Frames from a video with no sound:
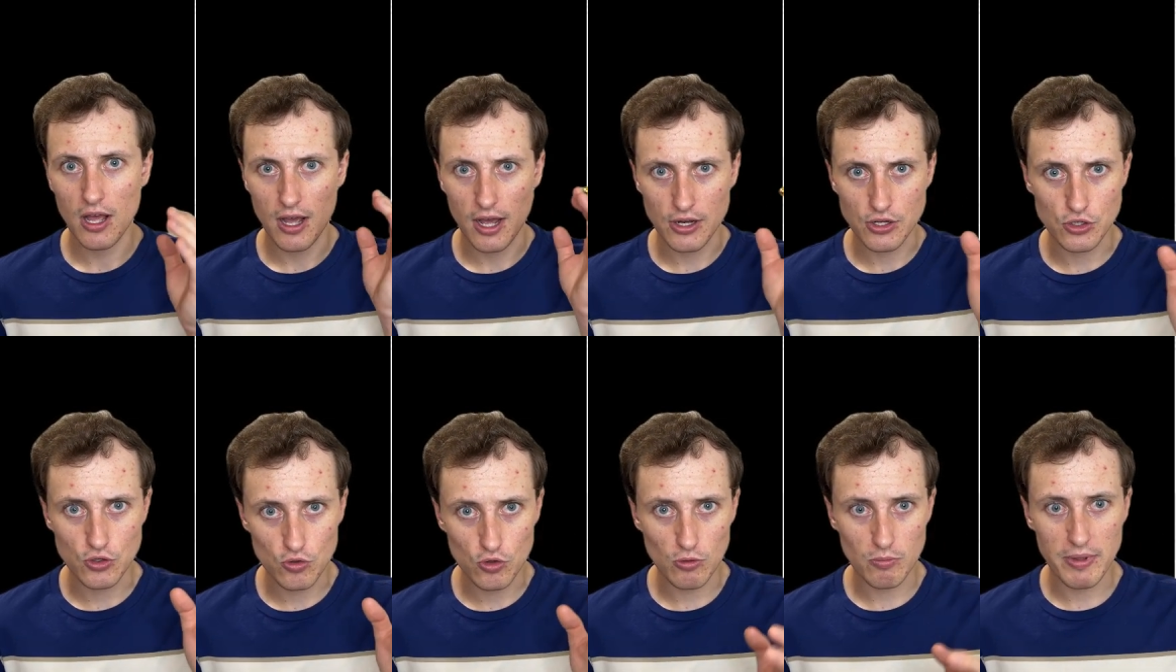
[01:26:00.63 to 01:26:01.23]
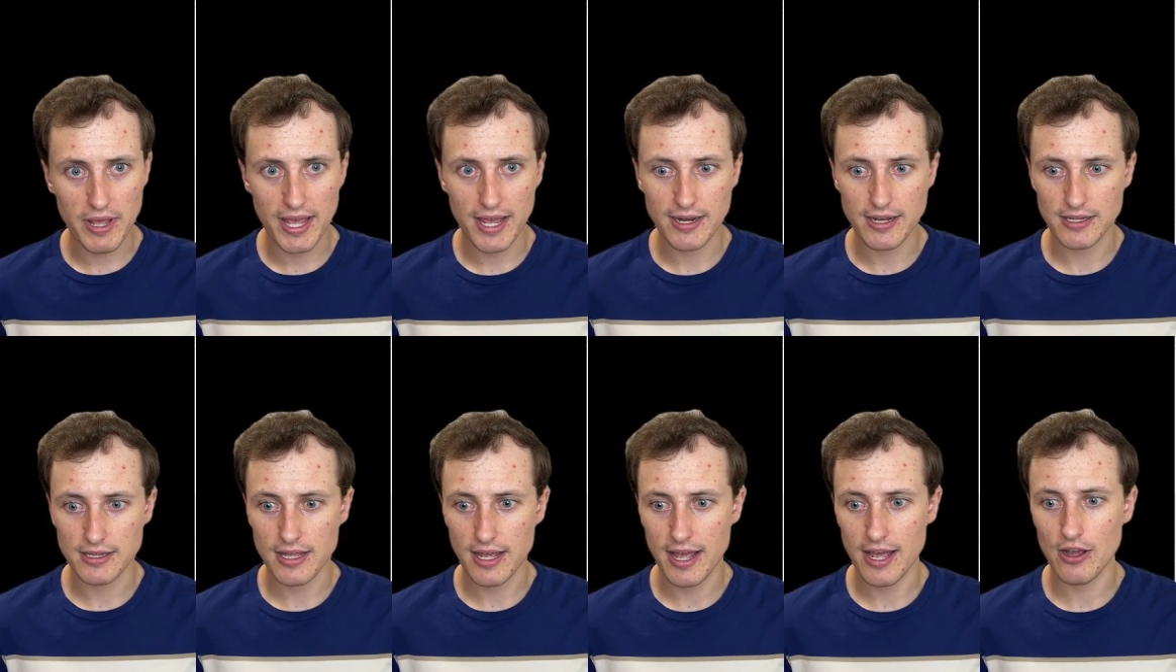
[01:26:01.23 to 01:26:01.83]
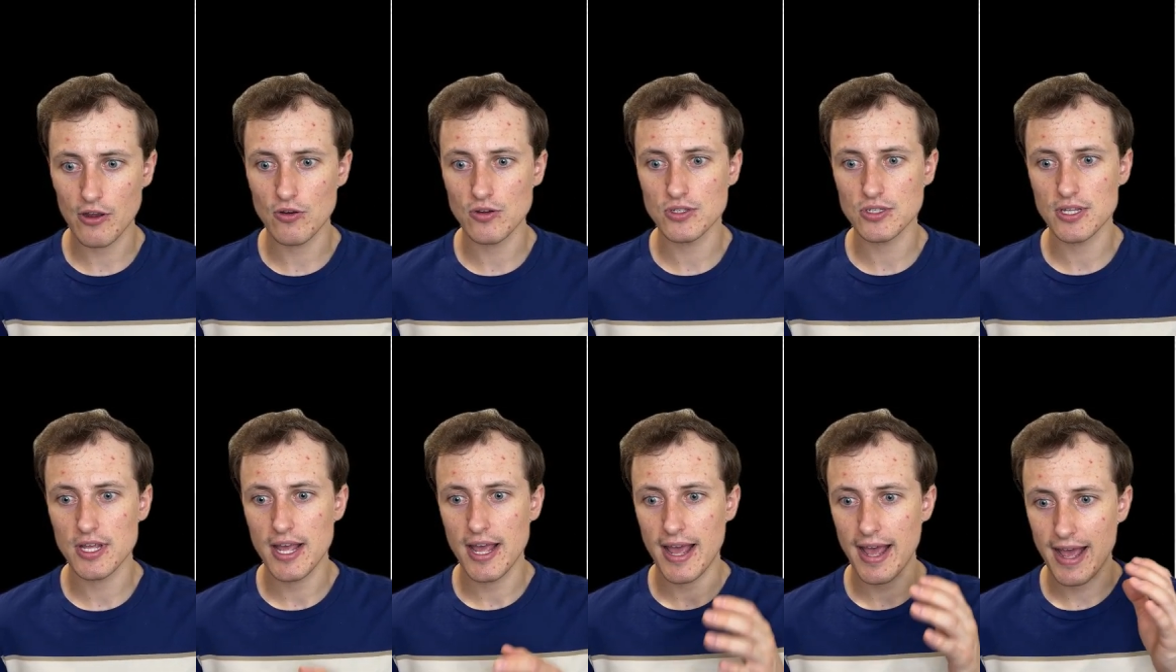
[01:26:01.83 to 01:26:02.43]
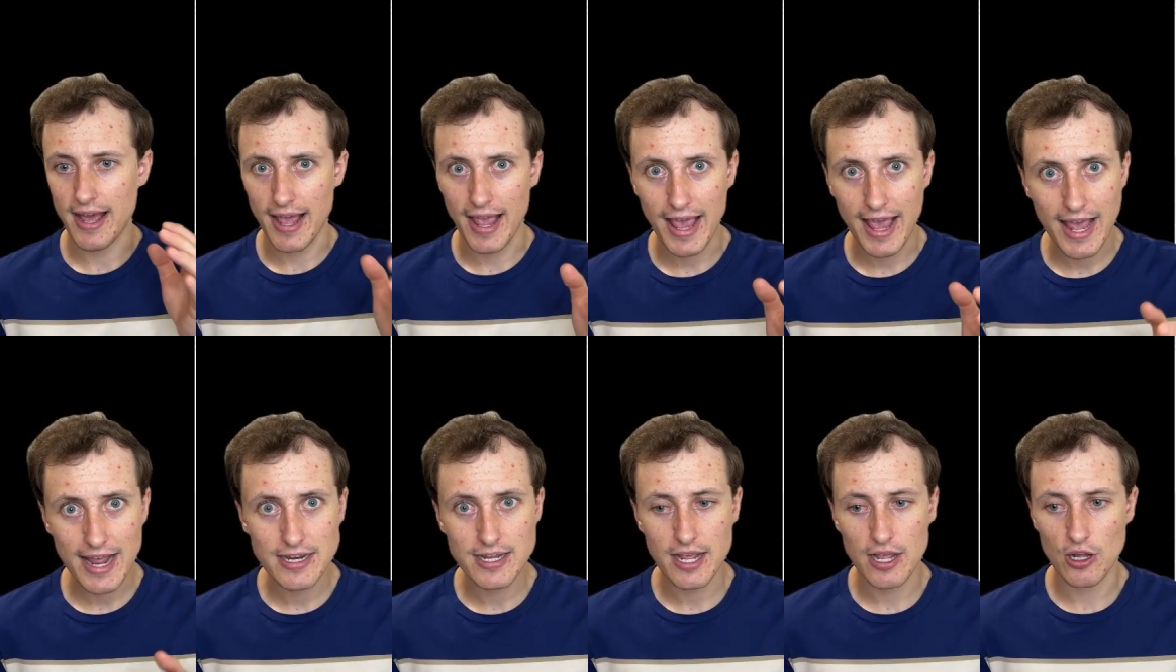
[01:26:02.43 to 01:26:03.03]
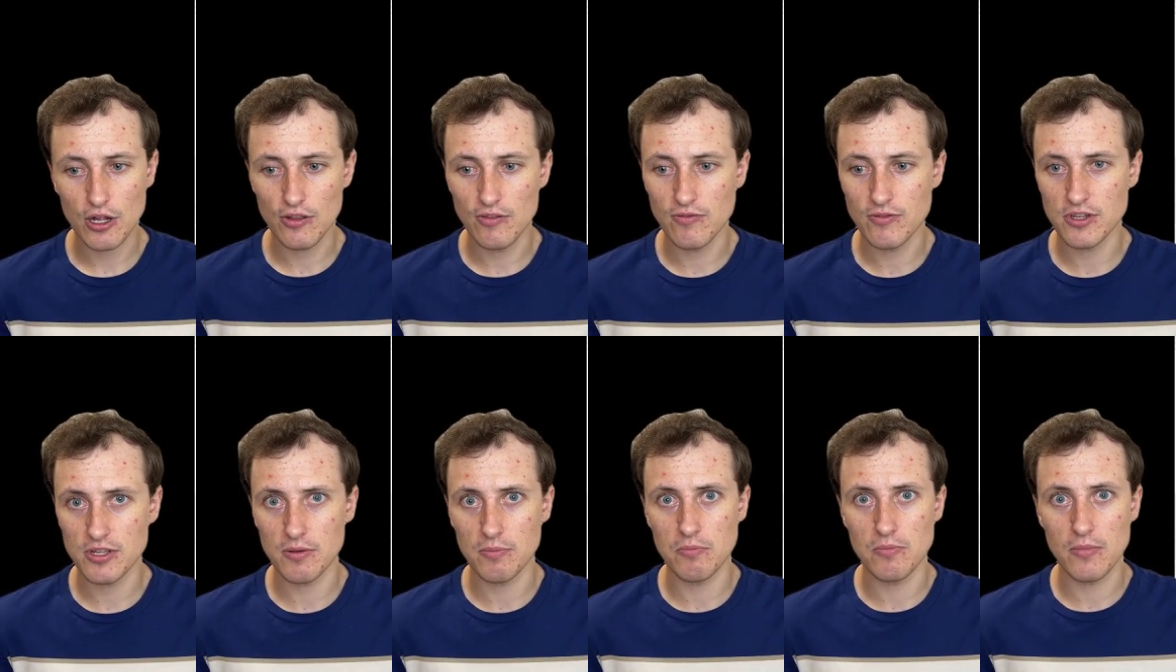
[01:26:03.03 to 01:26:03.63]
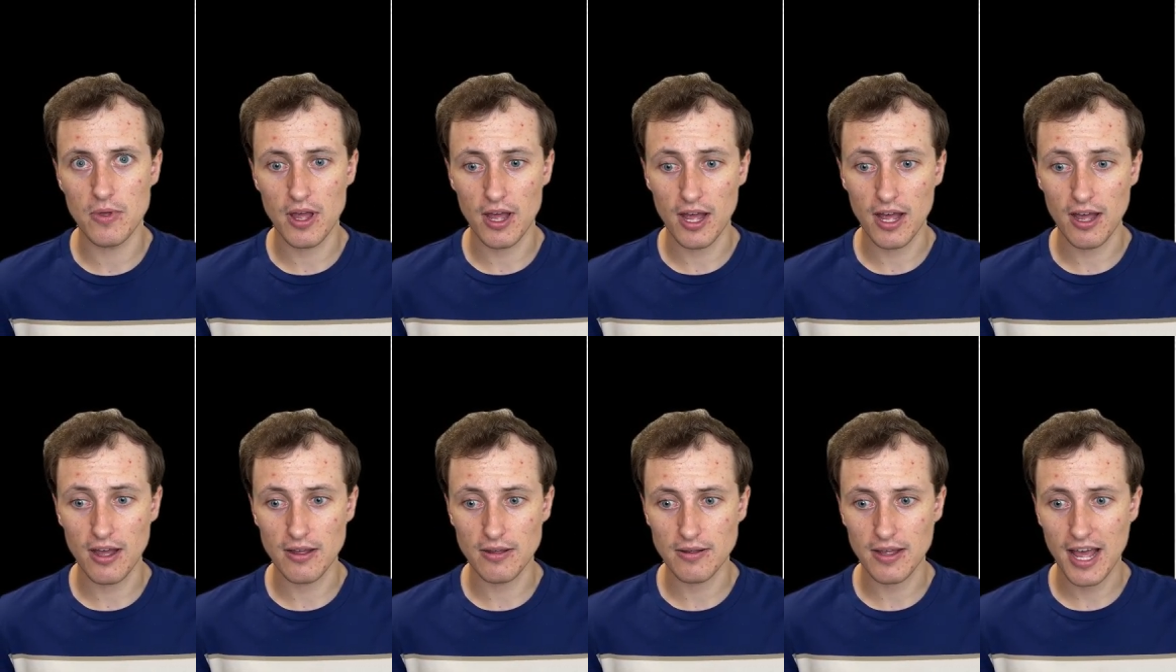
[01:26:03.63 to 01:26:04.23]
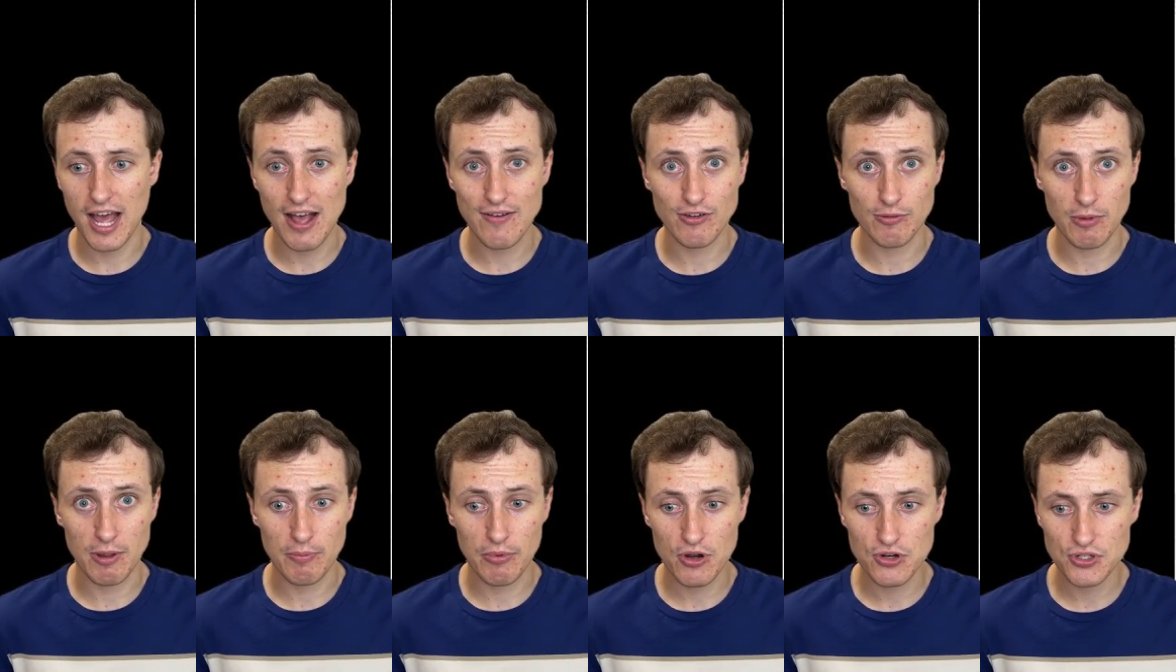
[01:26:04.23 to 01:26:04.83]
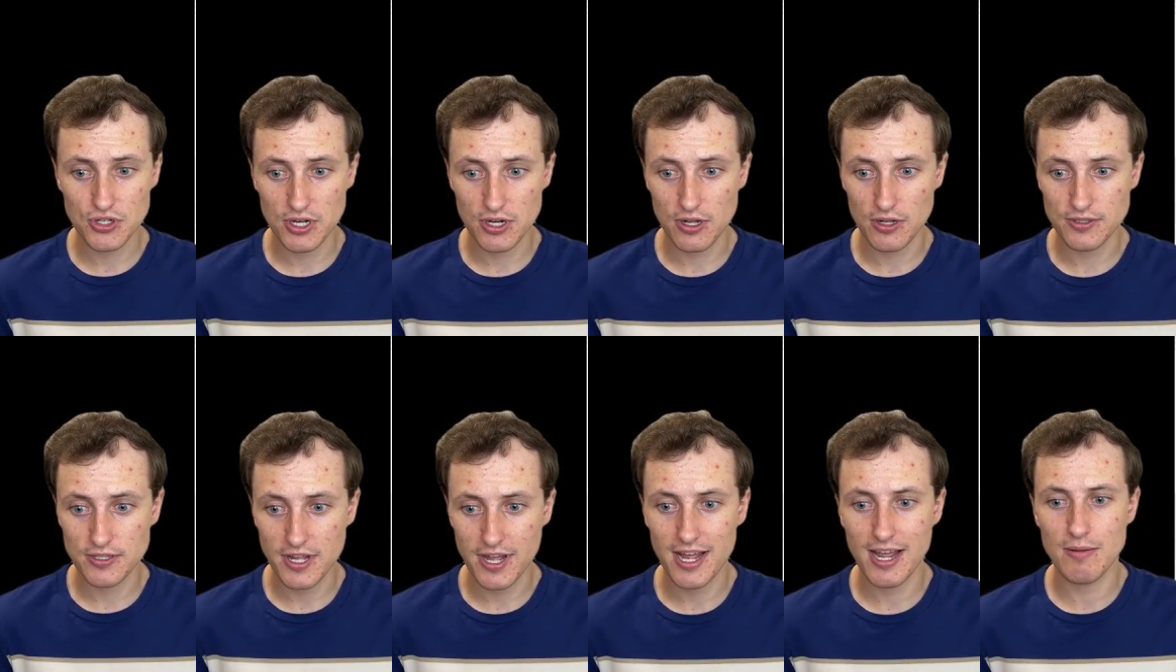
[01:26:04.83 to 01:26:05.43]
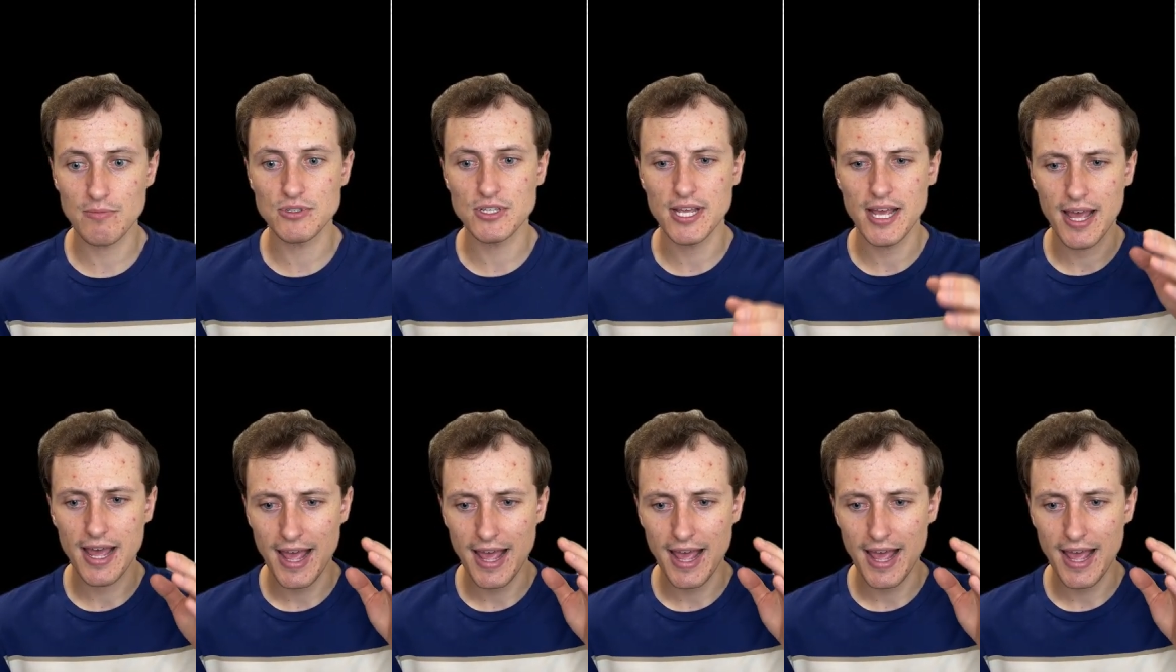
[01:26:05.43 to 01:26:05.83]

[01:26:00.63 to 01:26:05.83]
a dual band at the house, a handheld to have on my person at all times,